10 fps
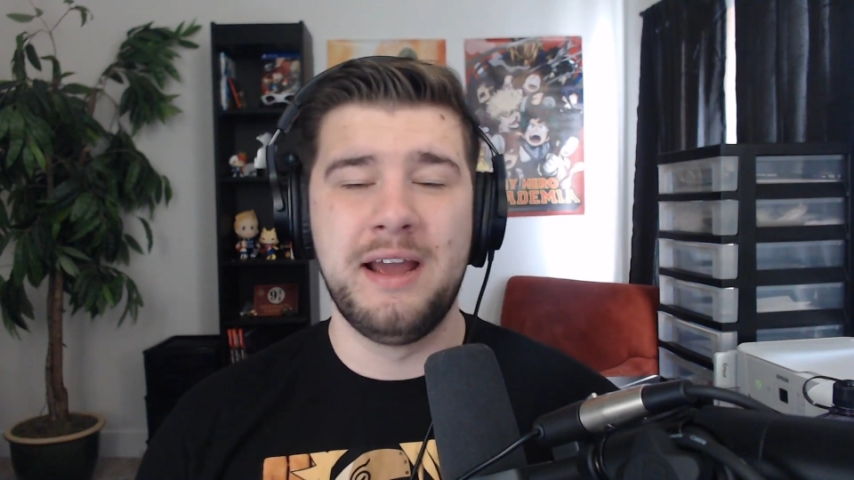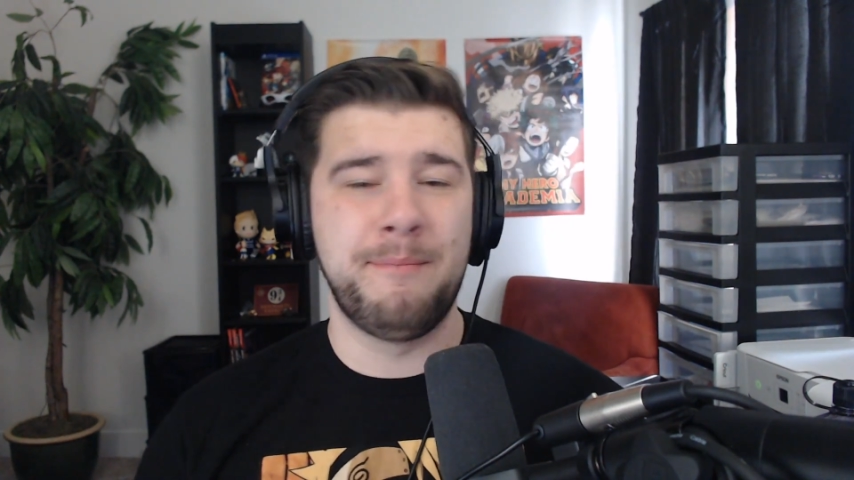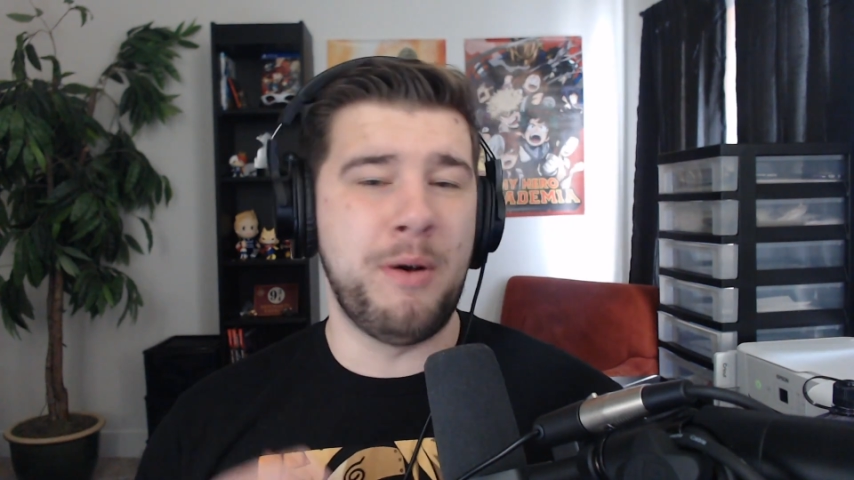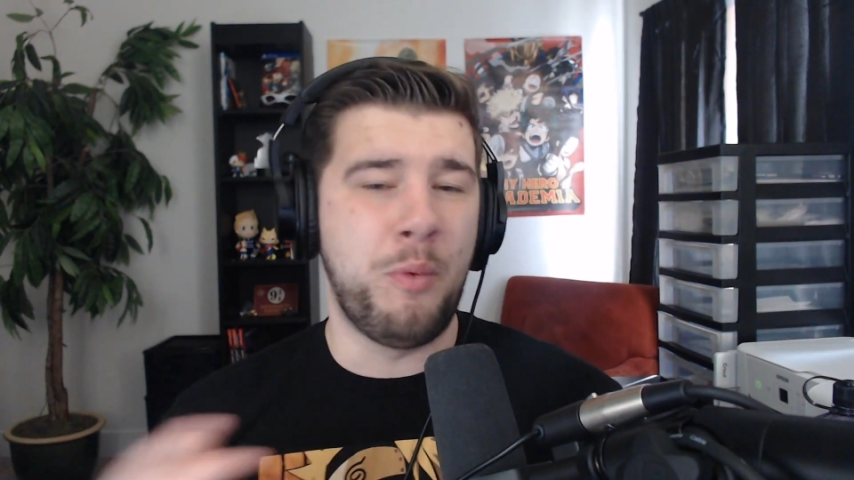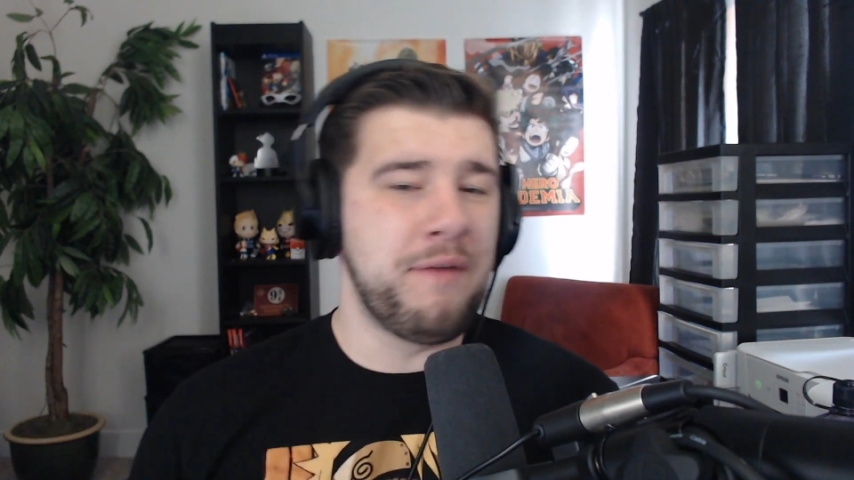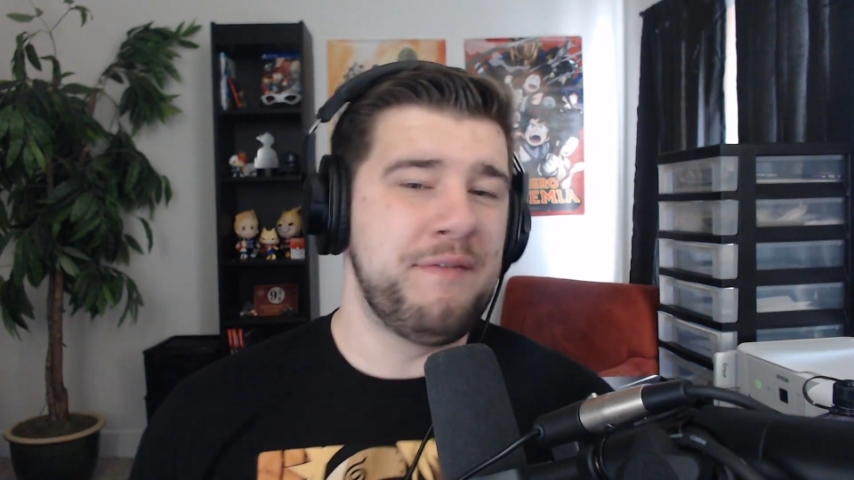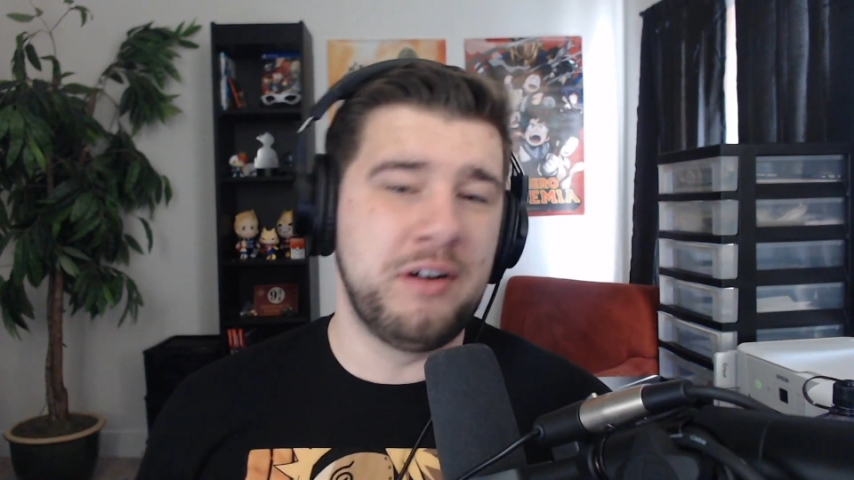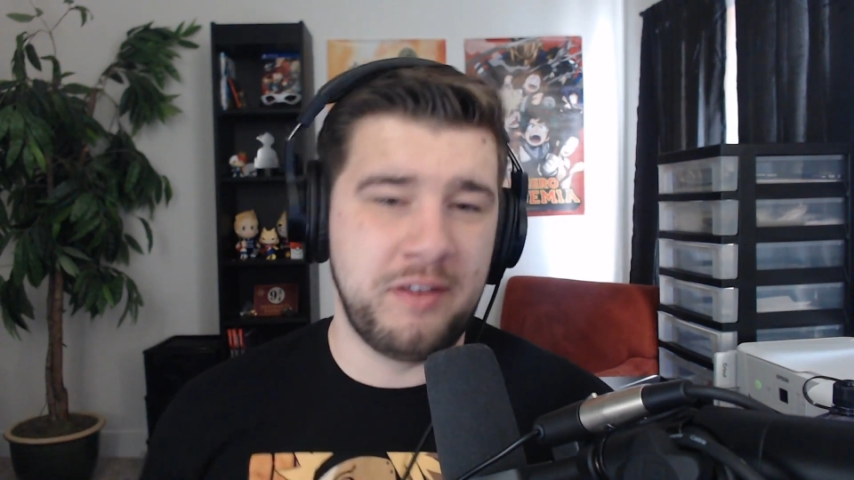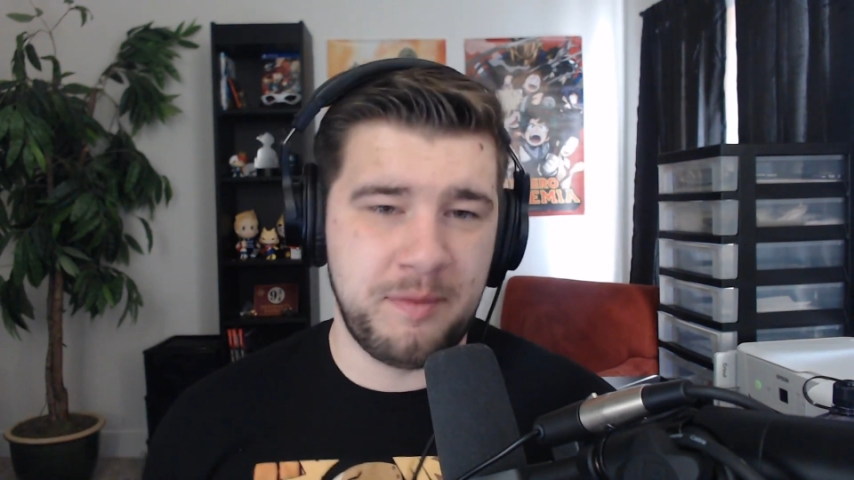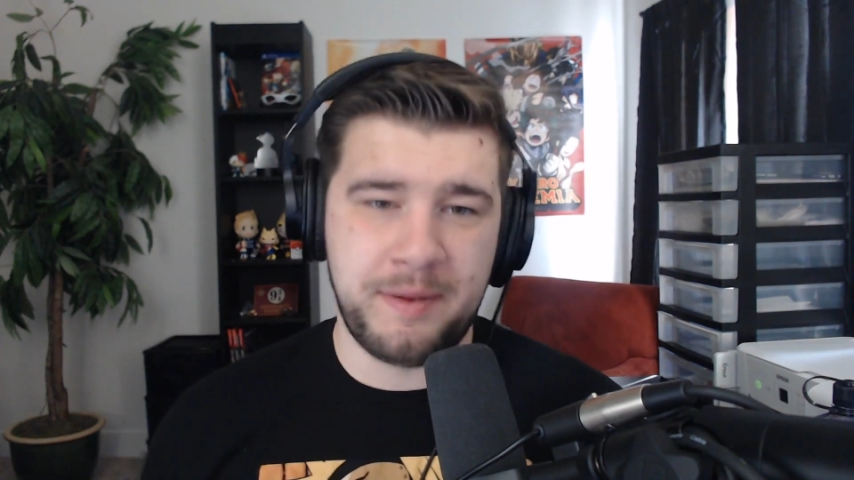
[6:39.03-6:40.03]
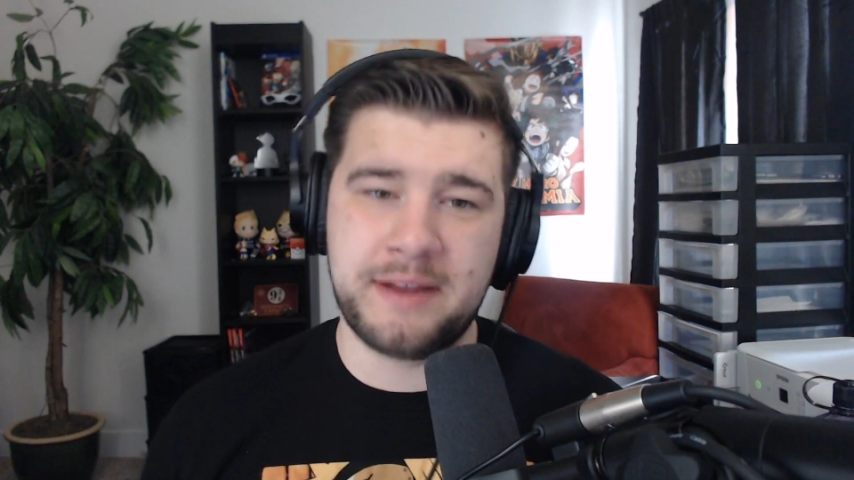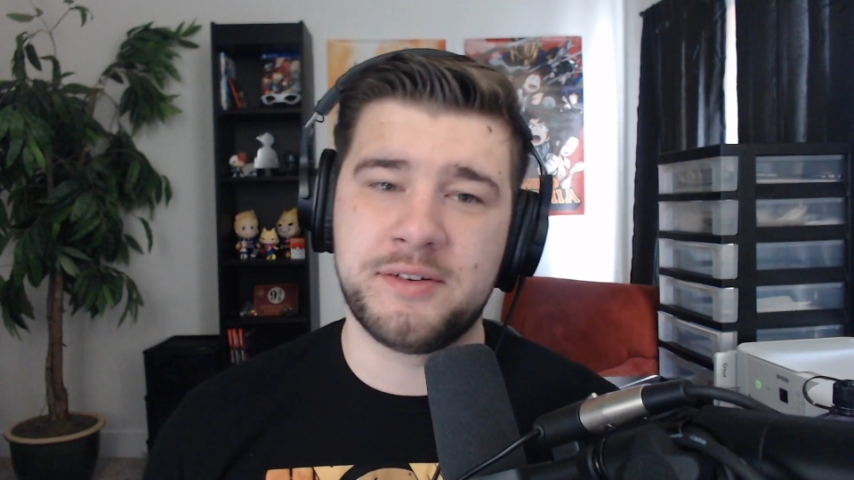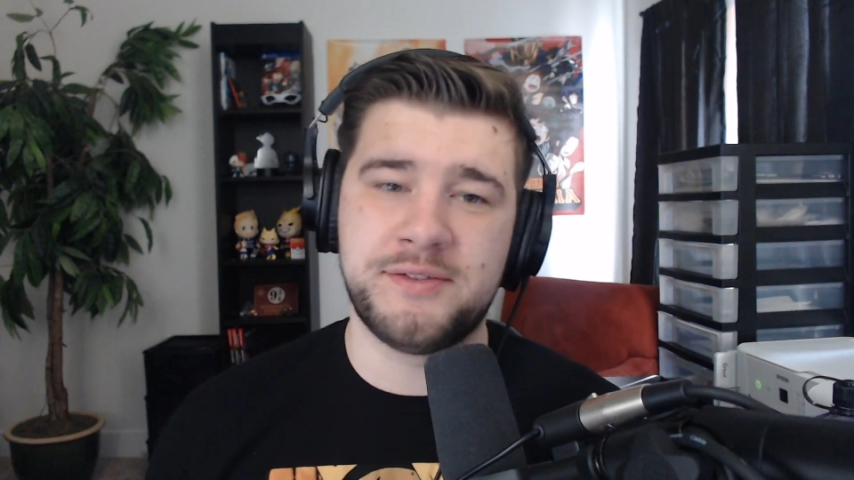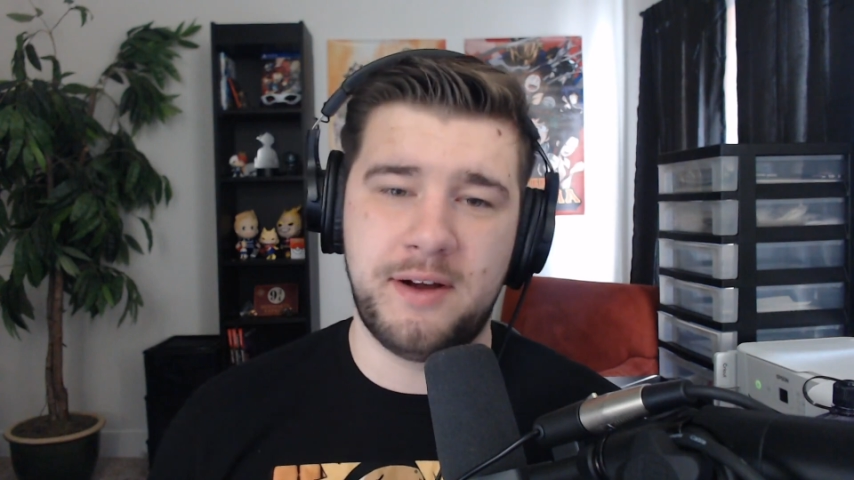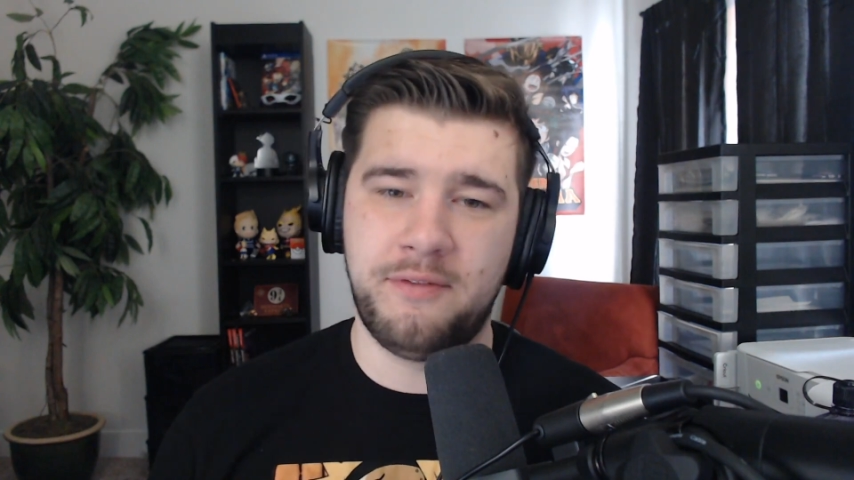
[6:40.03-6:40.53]
but we filled in the blanks
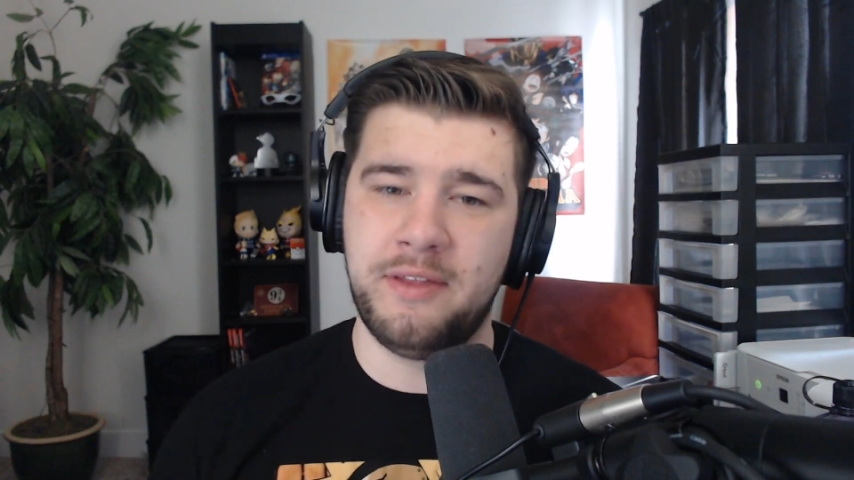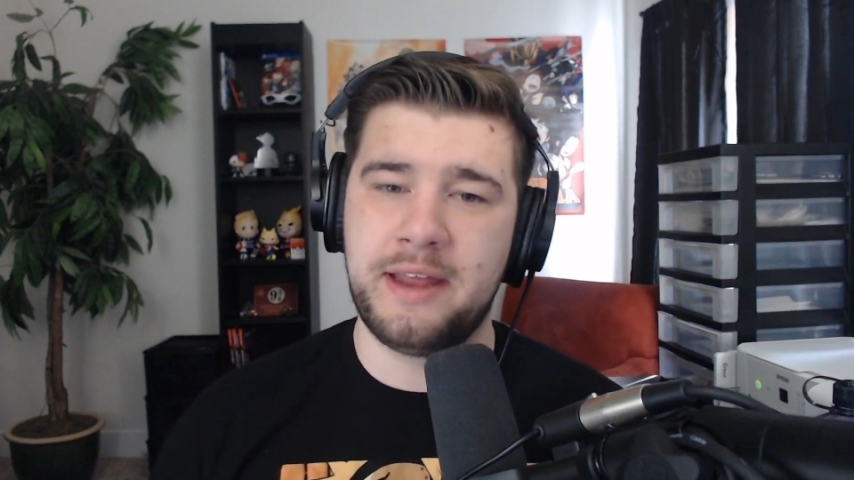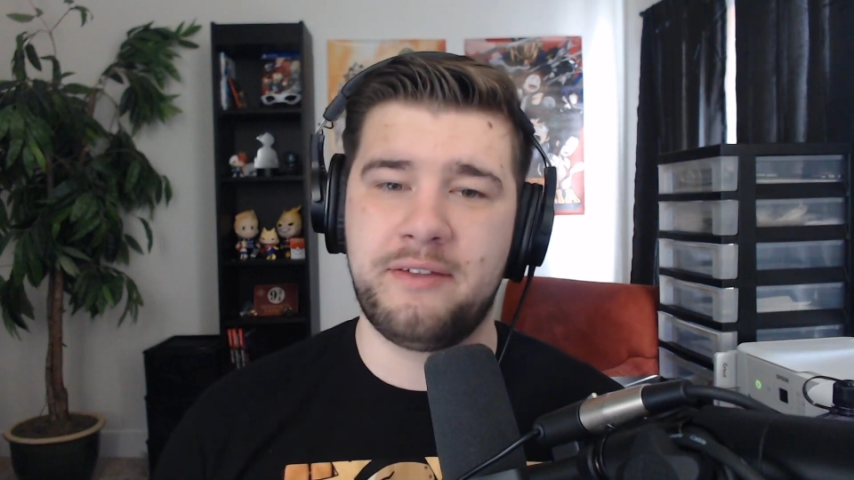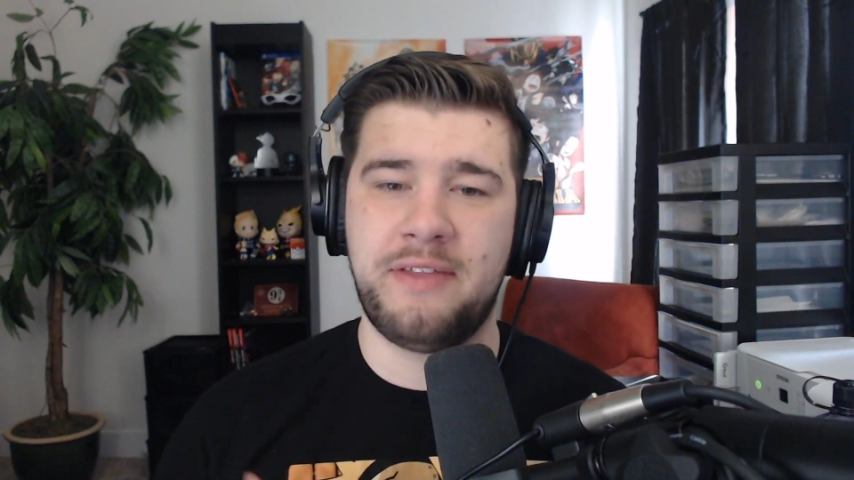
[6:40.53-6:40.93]
ourselves, like,